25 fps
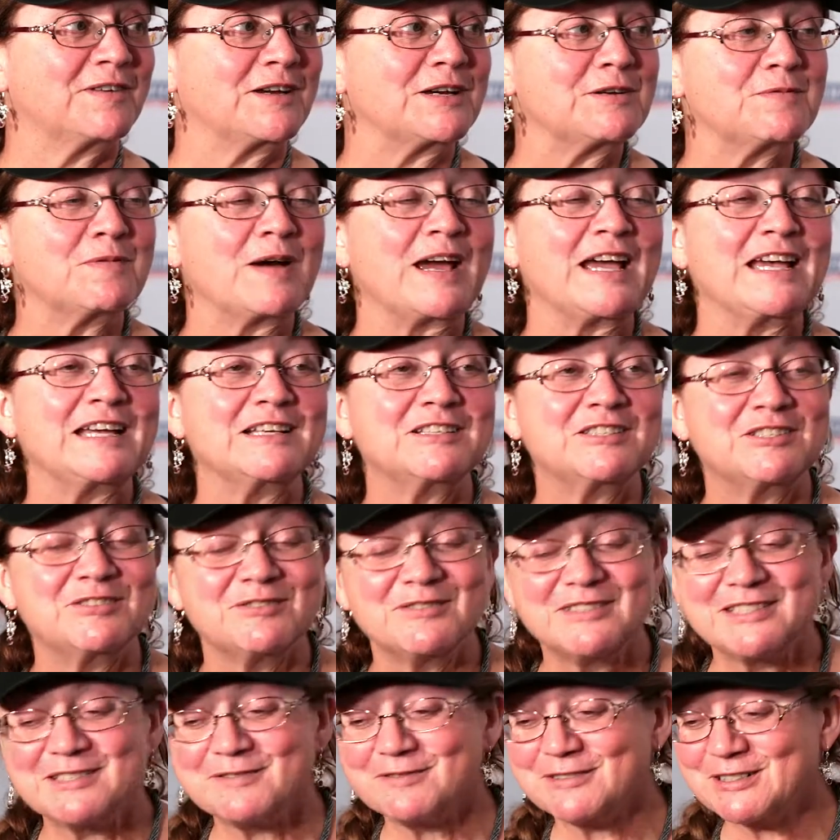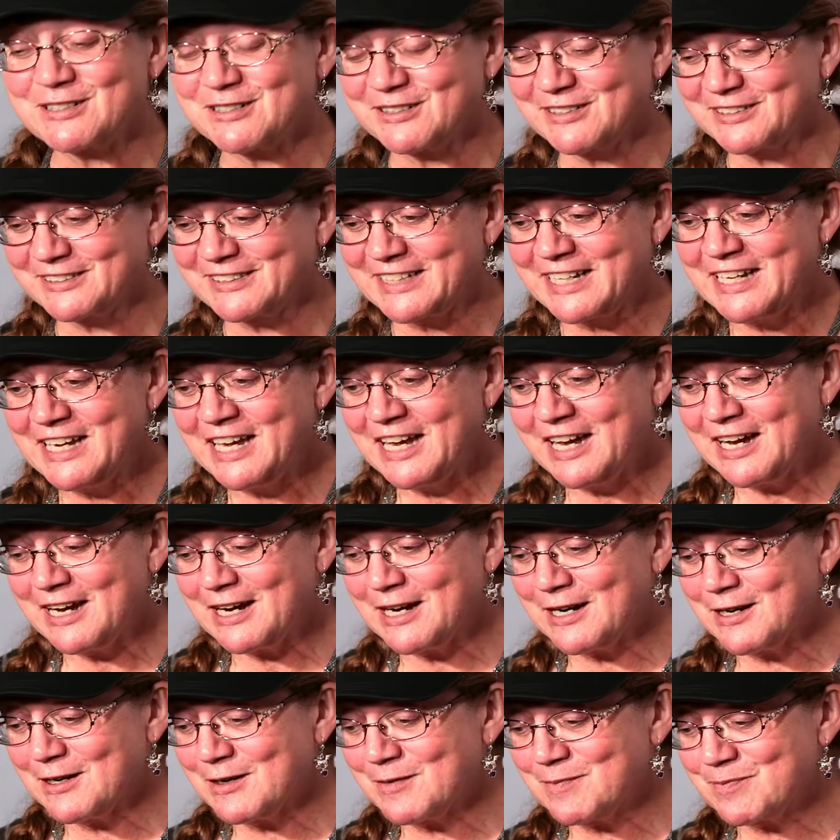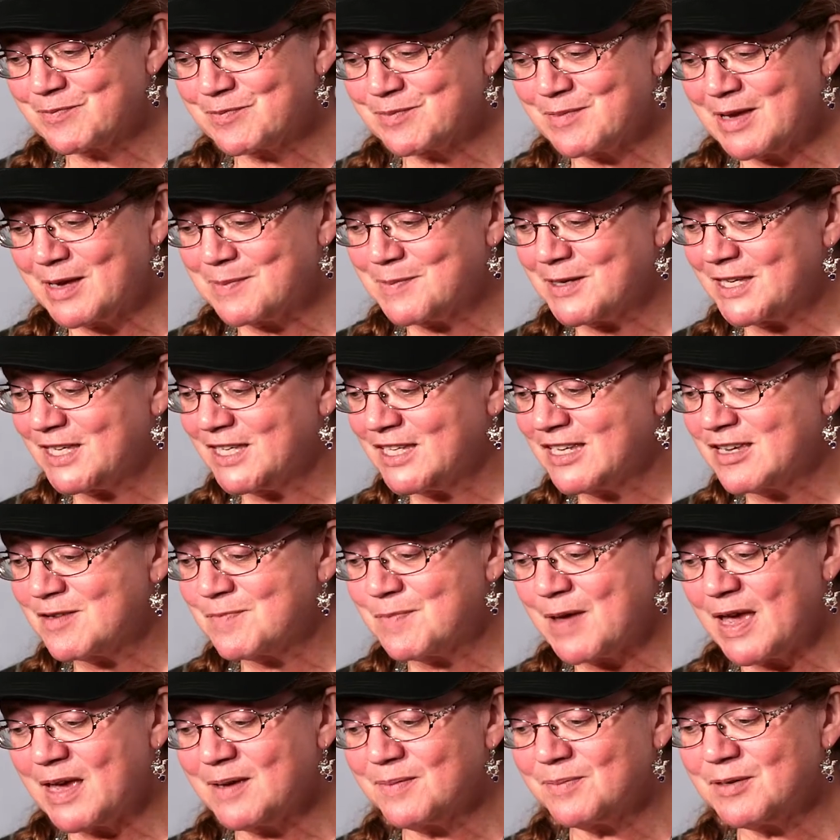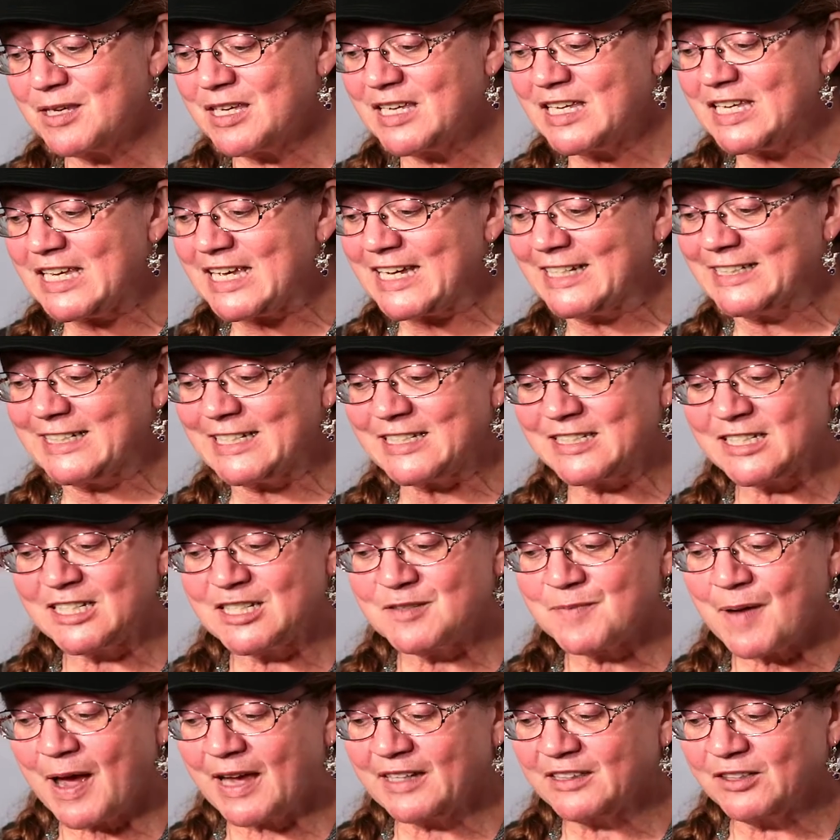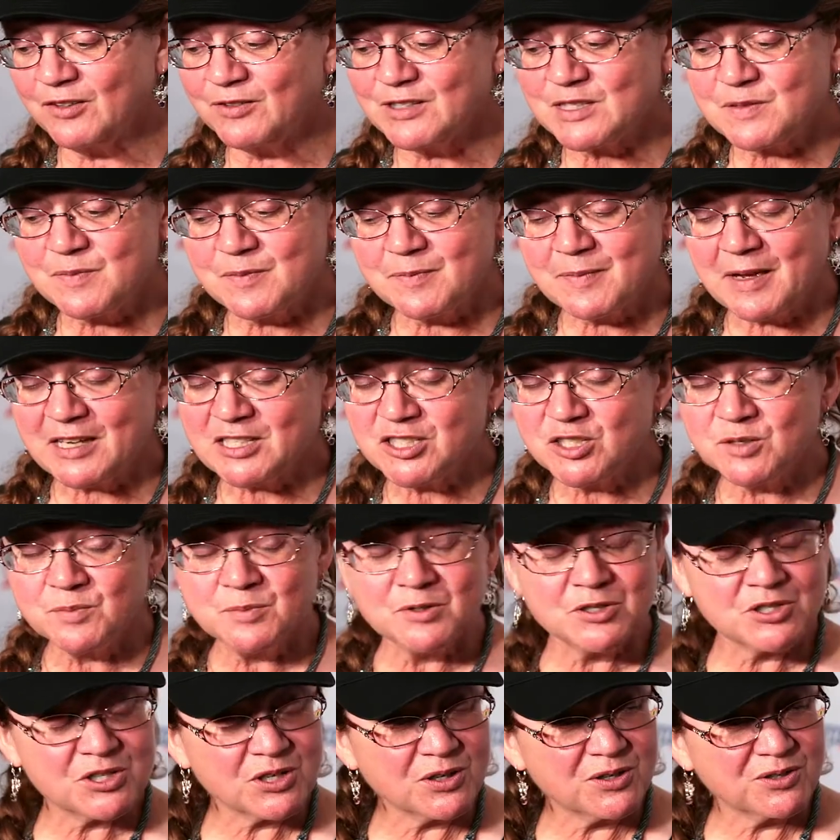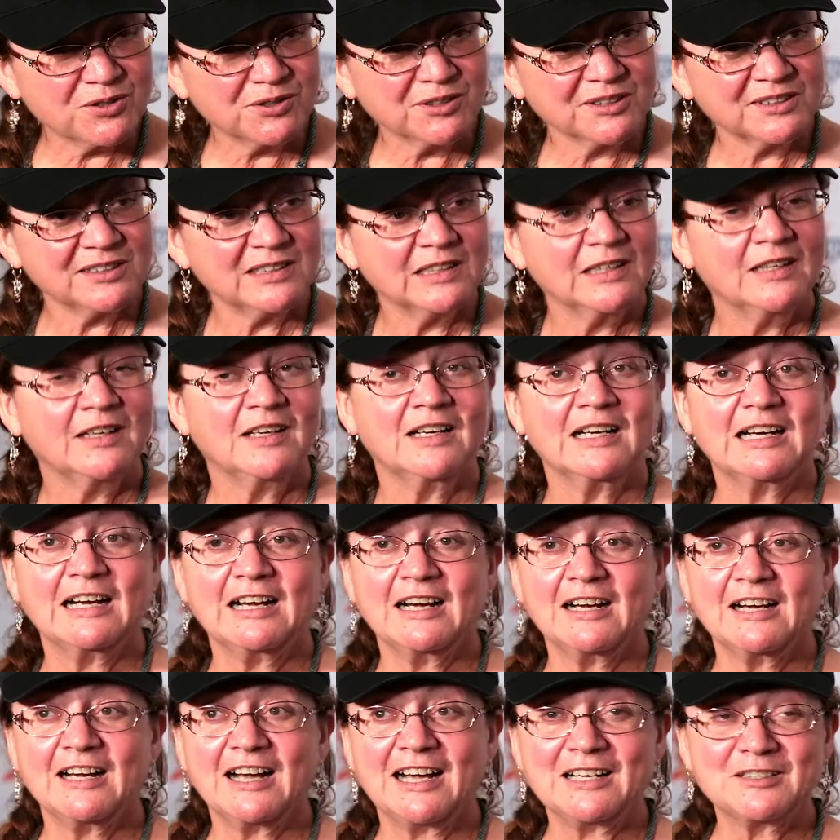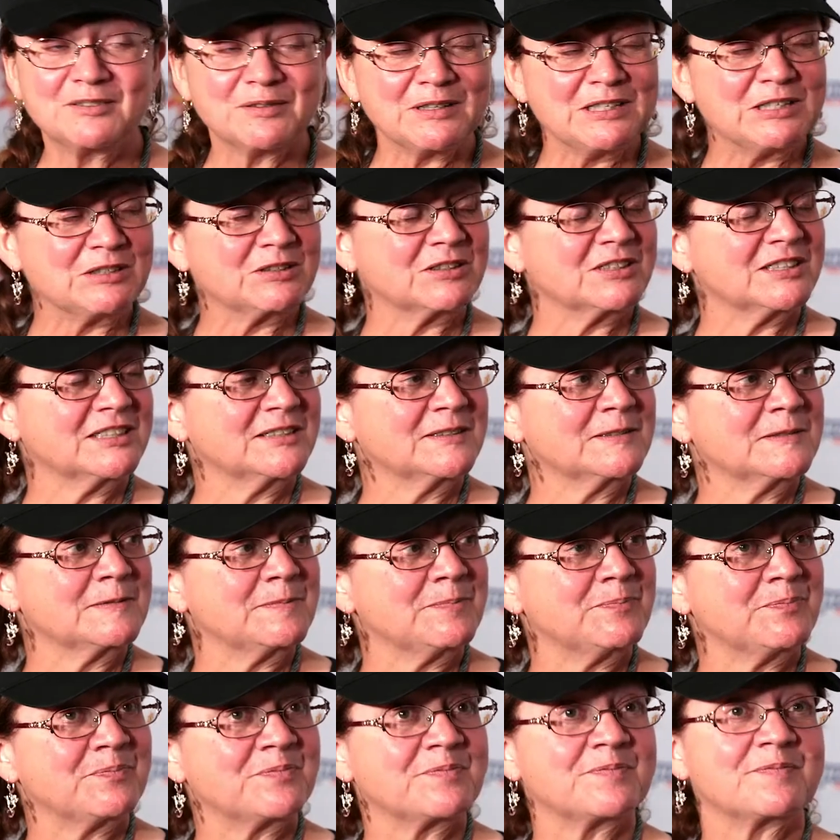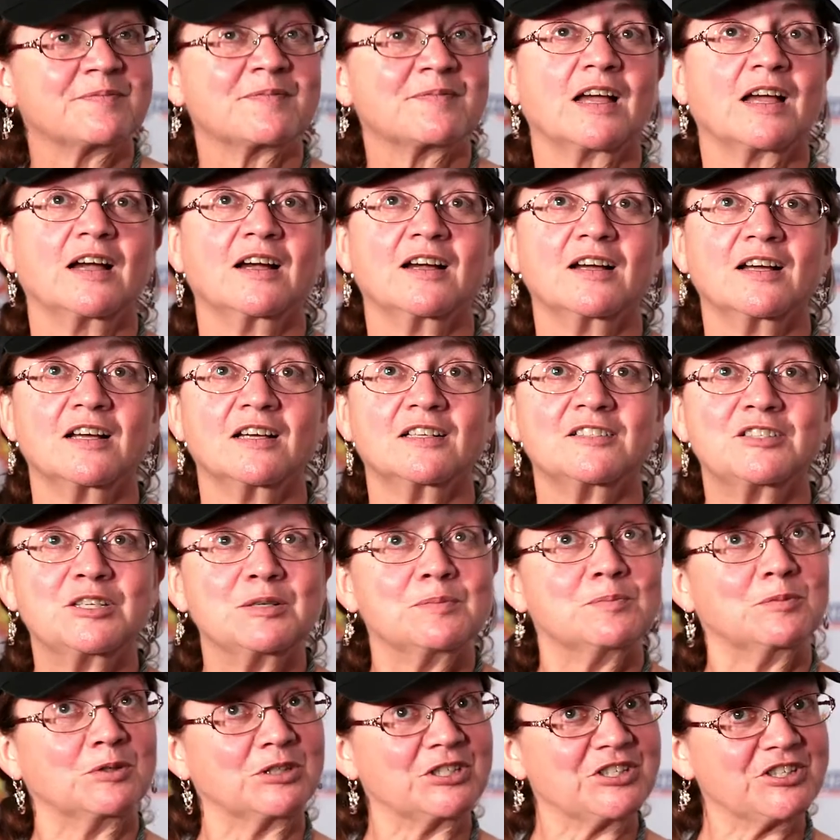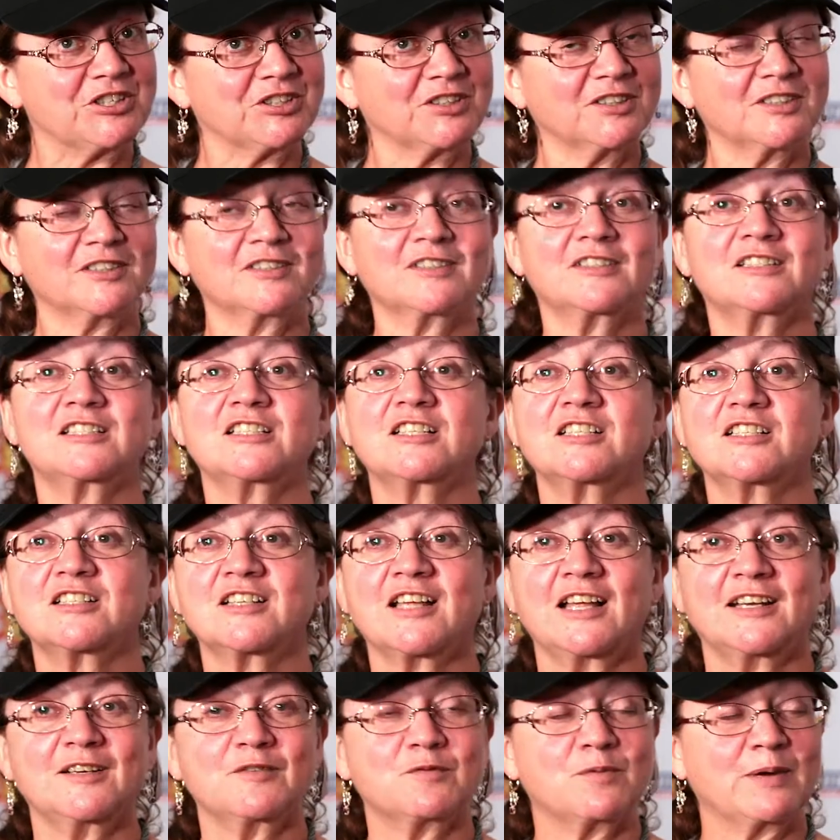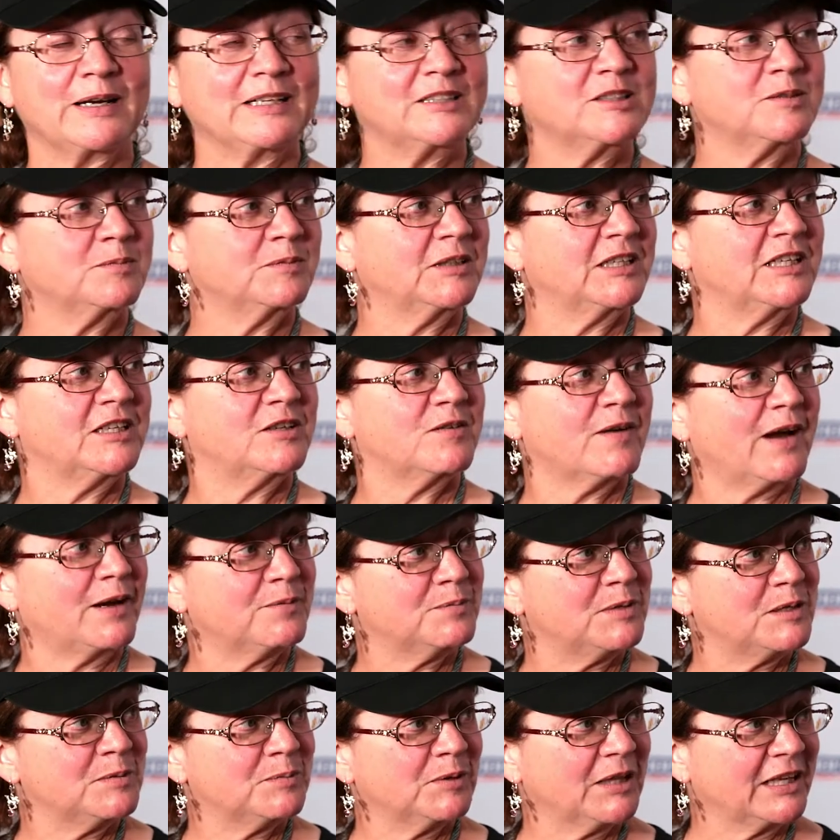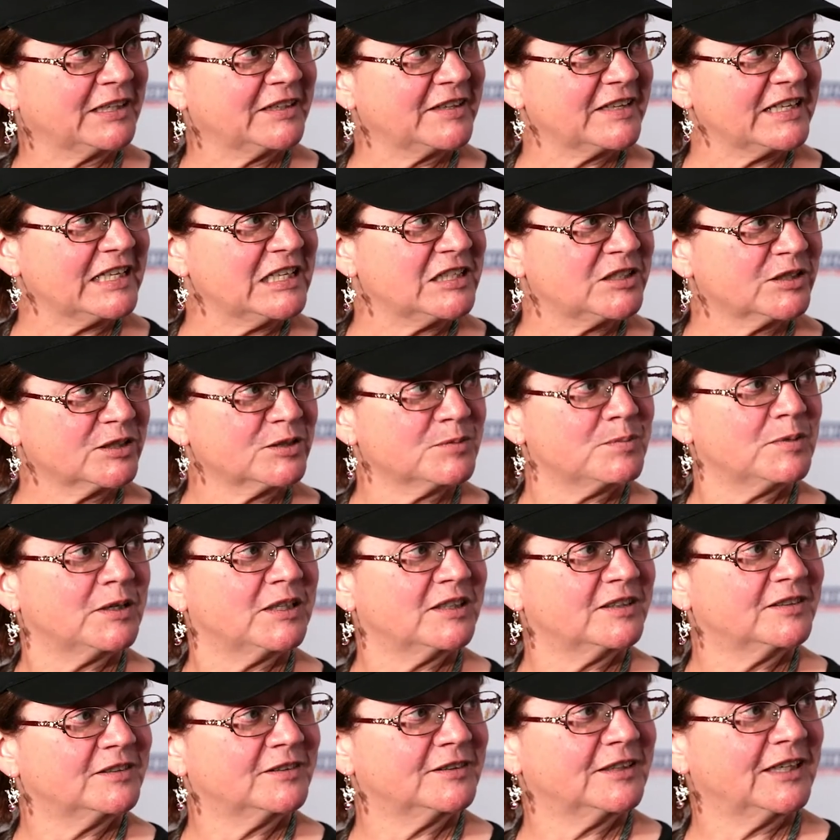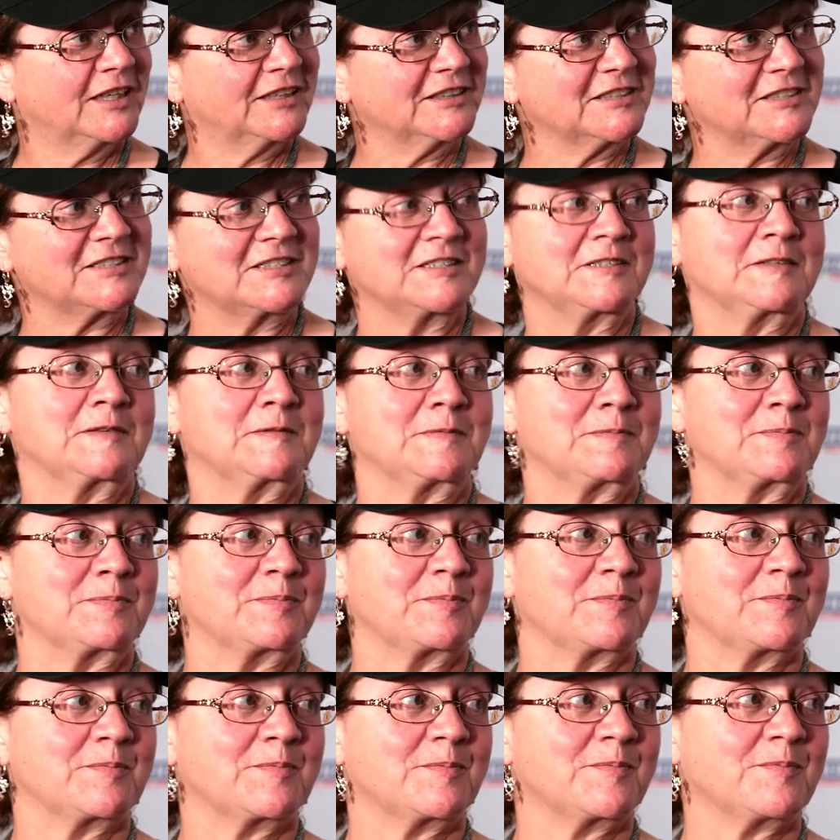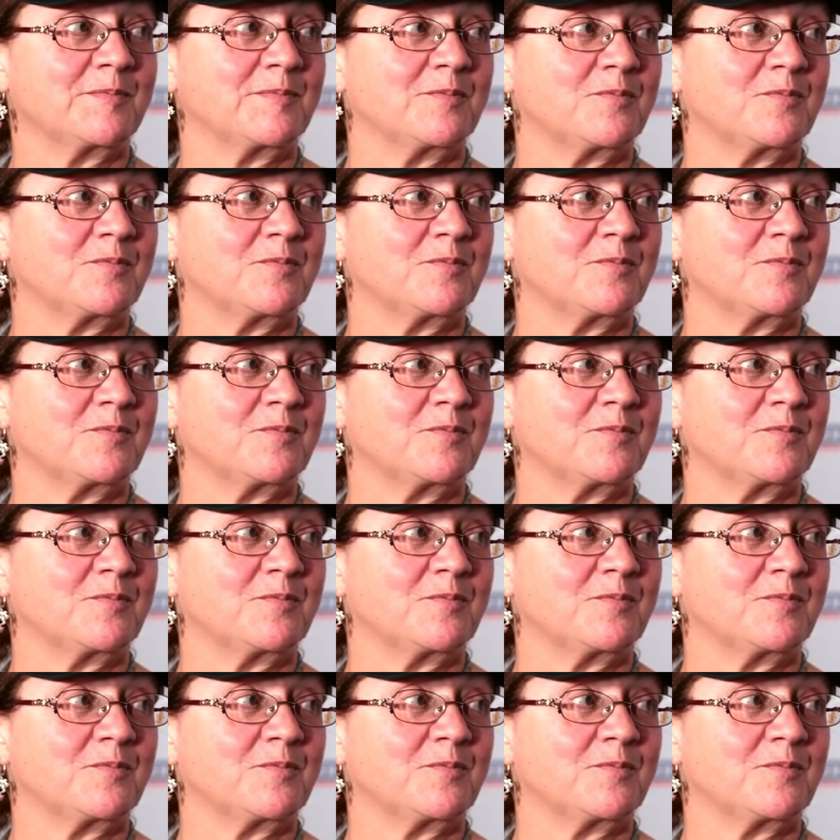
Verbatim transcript: It's yes. way, way too difficult. Um, maybe maybe anything by Lois McMaster Bujold, uh, Andre Norton, uh, Jim Butcher, to kind of randomly grab people out of the ether. But yes. And how much